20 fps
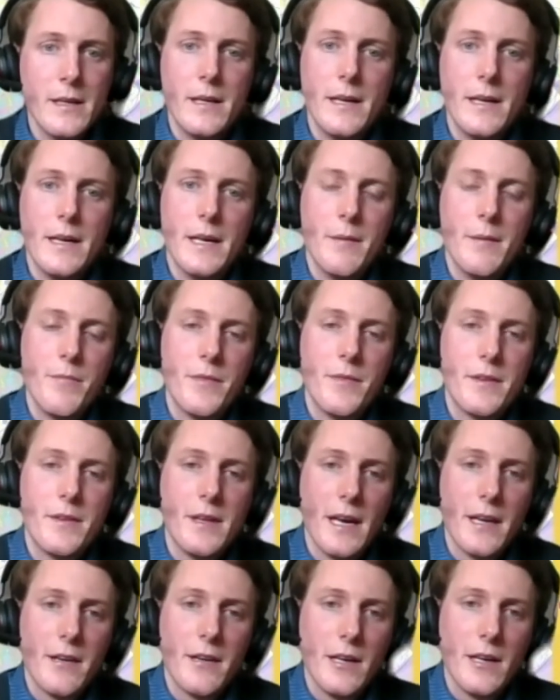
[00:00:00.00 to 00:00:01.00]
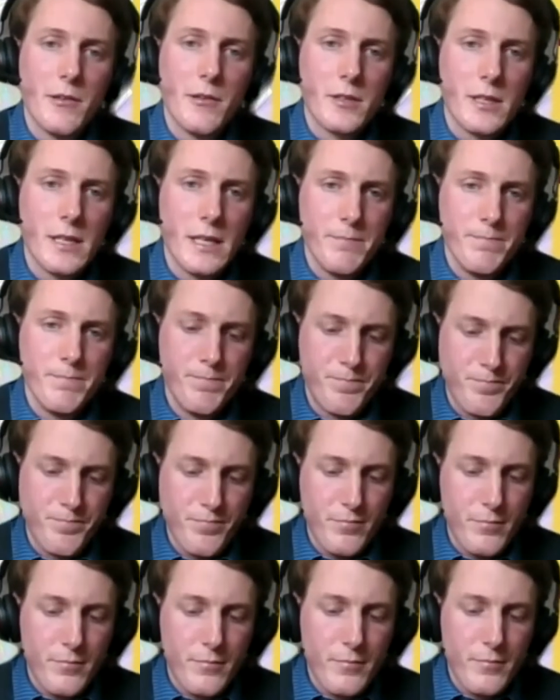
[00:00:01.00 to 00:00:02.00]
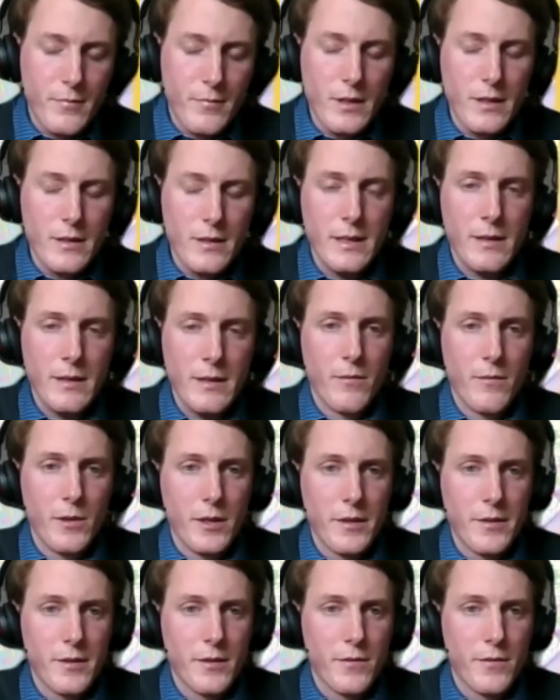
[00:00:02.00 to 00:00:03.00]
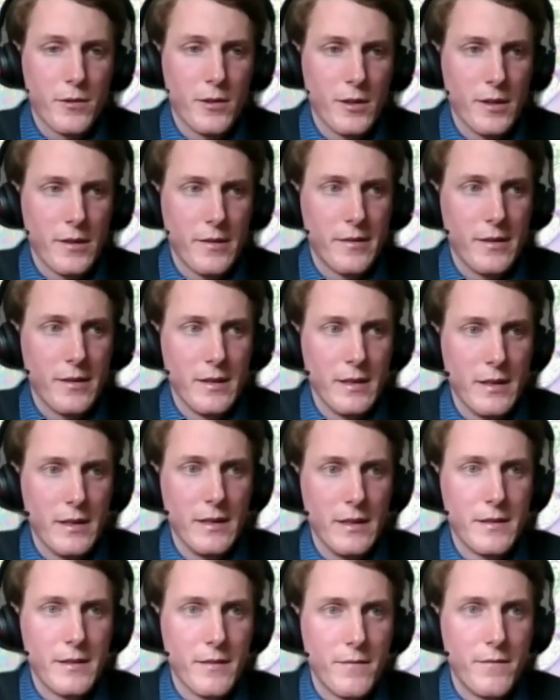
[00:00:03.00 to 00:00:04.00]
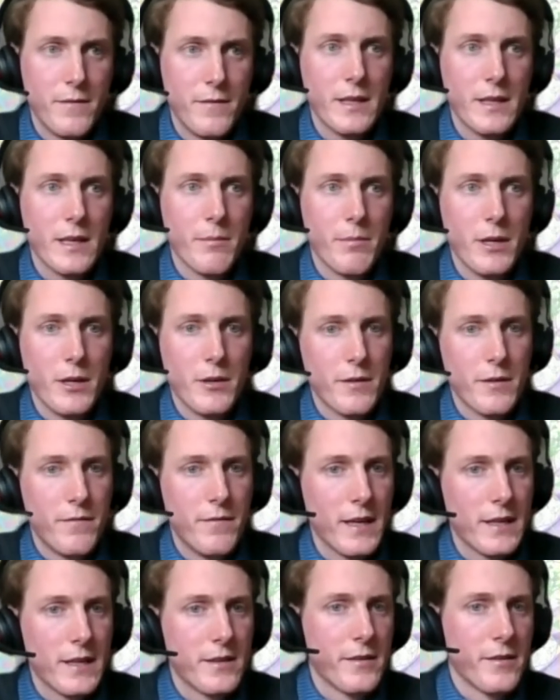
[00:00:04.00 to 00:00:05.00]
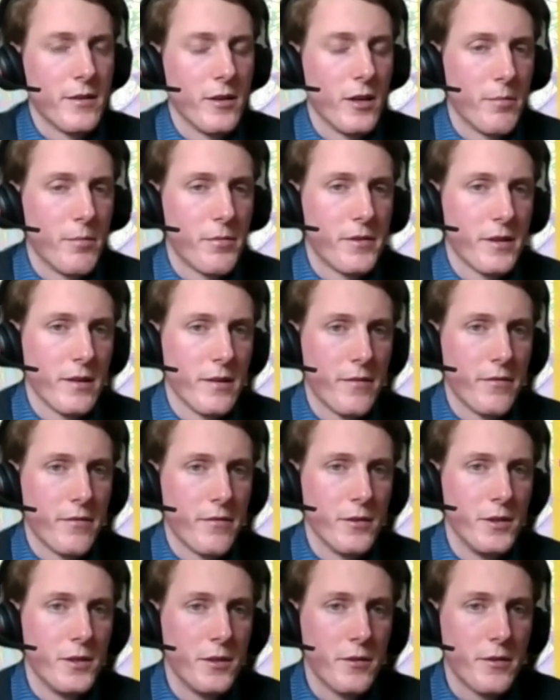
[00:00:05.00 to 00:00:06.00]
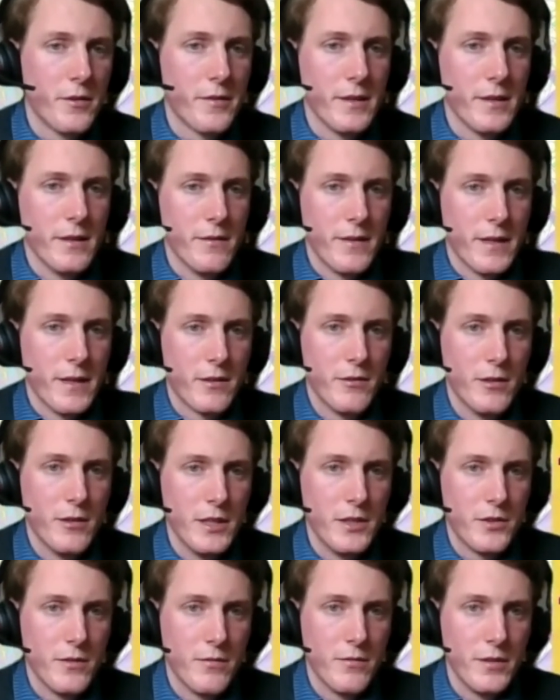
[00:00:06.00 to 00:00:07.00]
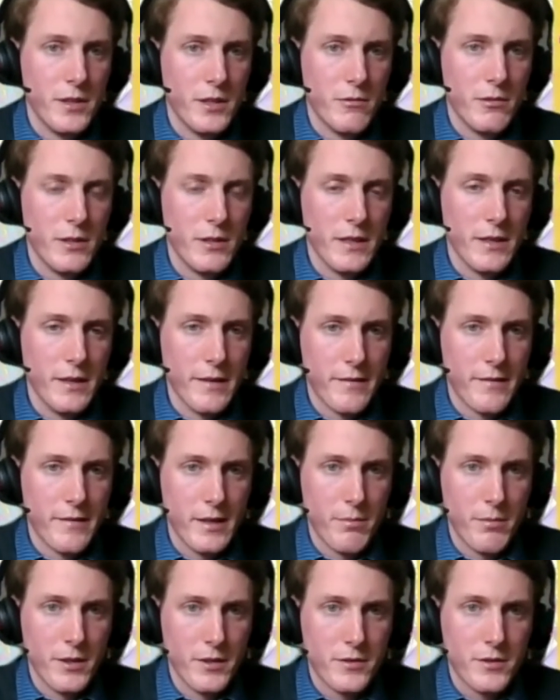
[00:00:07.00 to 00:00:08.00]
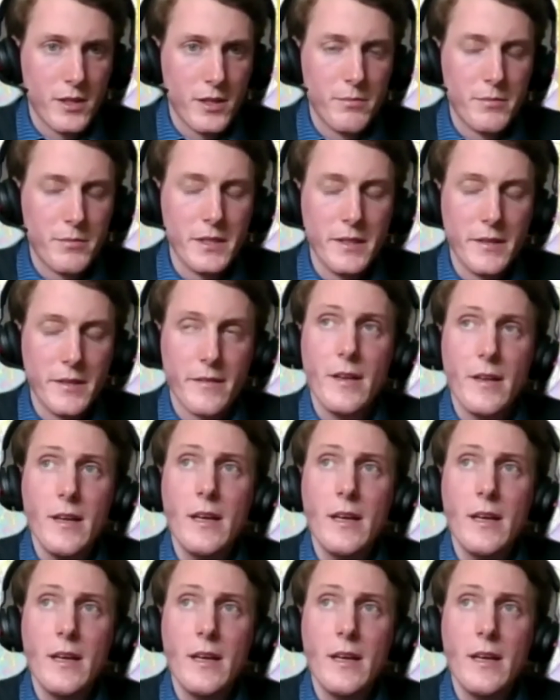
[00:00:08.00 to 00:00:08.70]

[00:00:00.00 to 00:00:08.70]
And the other outcome was, of course, the thing about the factors and obstacles for use the effectuation theory in established companies.